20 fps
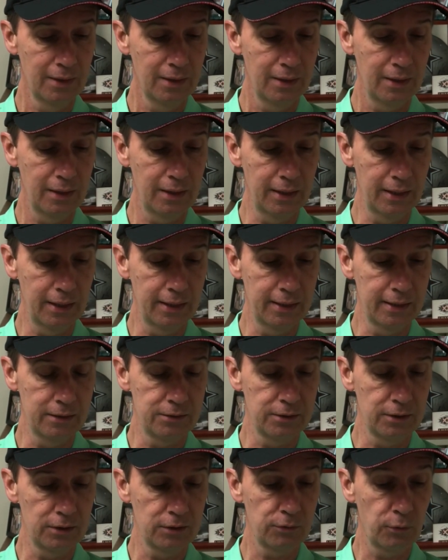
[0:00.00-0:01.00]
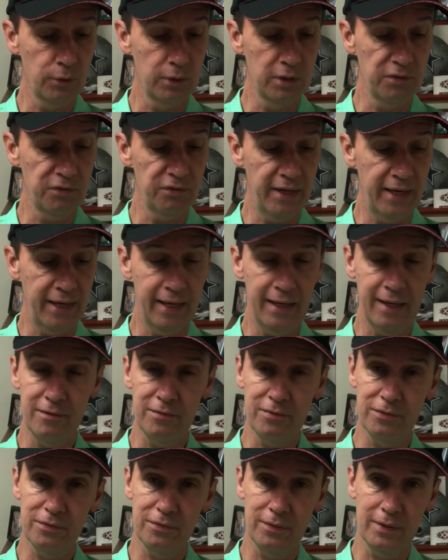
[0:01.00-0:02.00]
and at
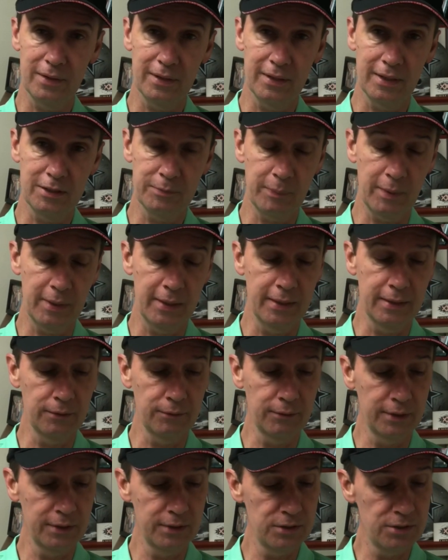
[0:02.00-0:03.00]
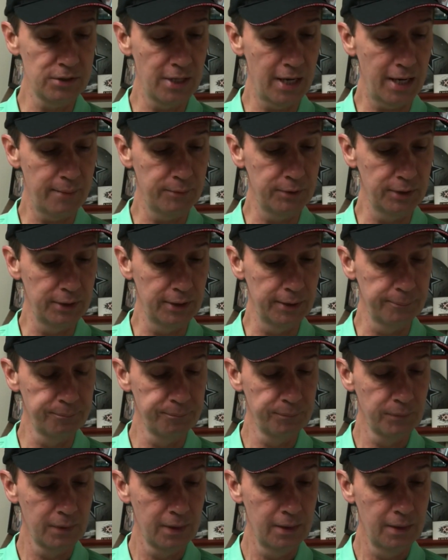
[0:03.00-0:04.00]
6.45, that's probably not going to get the job
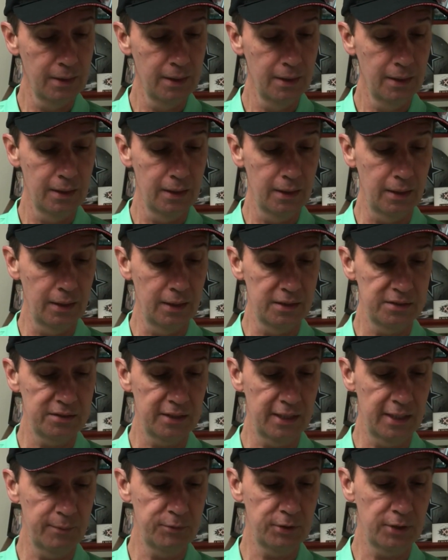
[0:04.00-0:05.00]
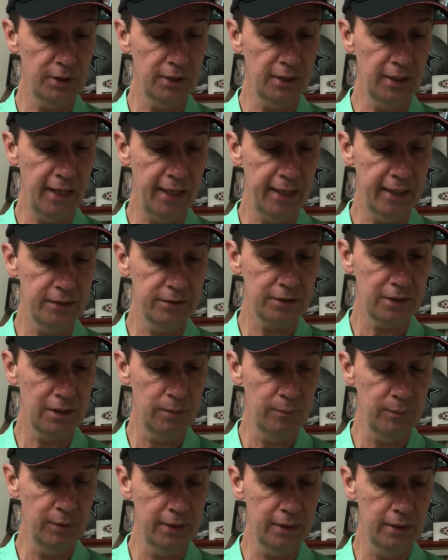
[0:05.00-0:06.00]
done. Samsung Lions
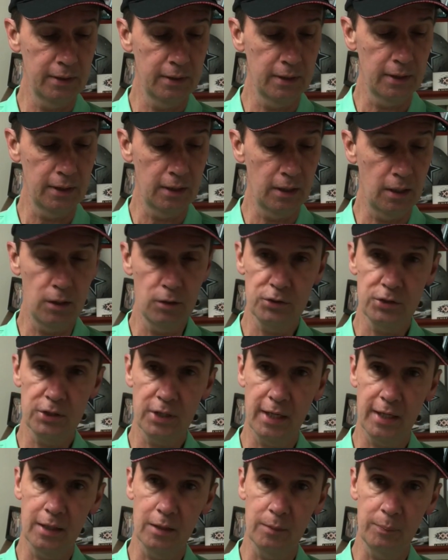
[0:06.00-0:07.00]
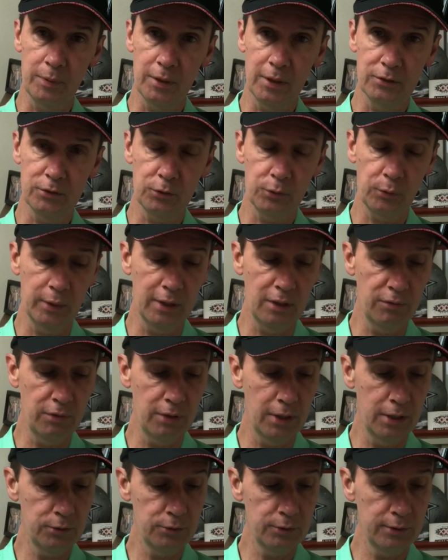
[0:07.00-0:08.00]
come in a long shot at a plus
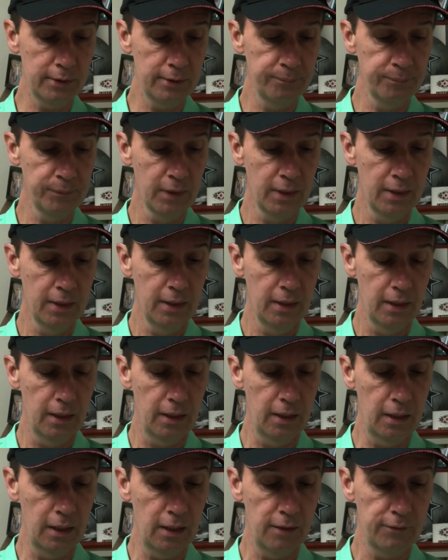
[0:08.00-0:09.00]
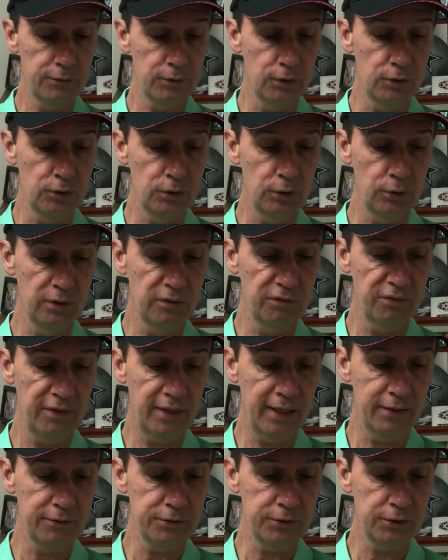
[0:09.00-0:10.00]
1,200, off to a
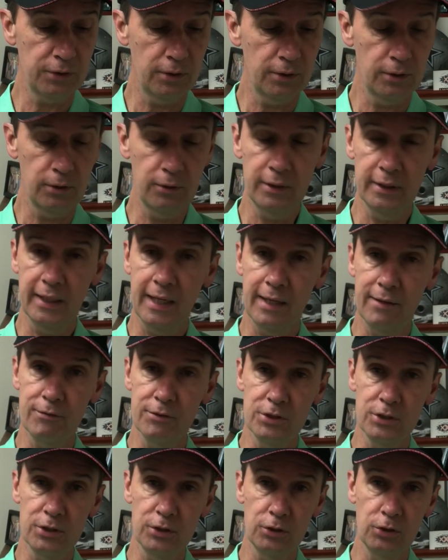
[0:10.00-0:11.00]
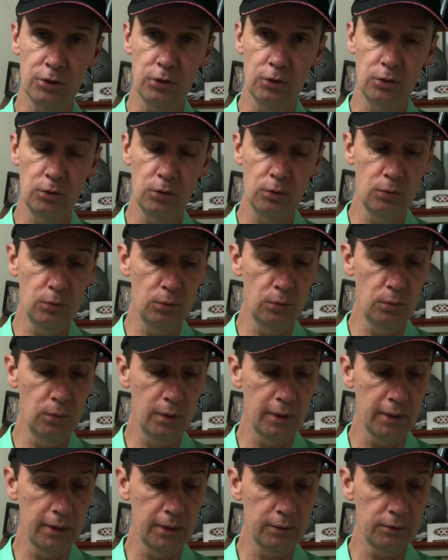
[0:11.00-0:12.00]
2-5 start, only averaging
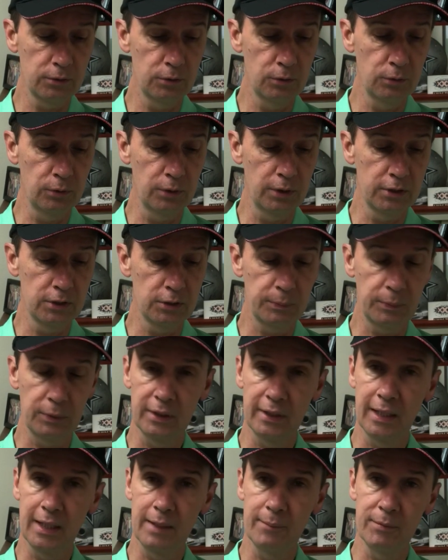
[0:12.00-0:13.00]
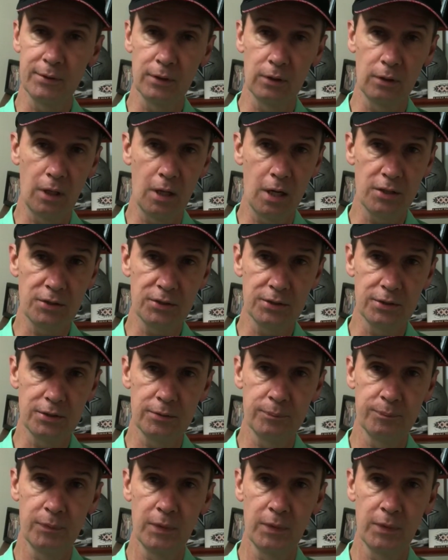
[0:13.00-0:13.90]
2 runs per game in their losses.